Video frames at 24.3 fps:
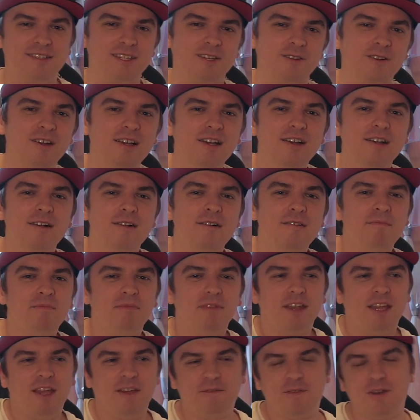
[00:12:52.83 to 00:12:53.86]
So
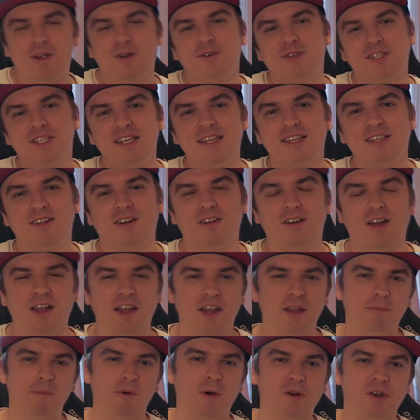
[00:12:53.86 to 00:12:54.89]
if those things are
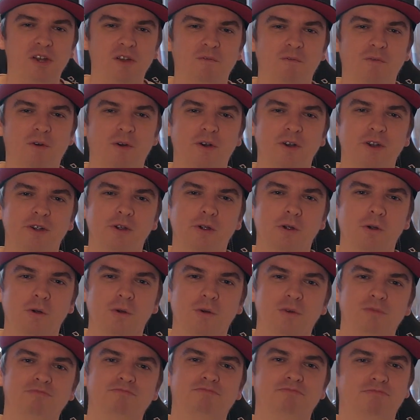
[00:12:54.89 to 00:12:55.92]
not important for
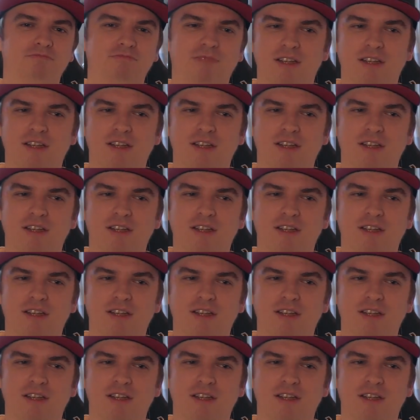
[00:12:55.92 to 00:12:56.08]
you,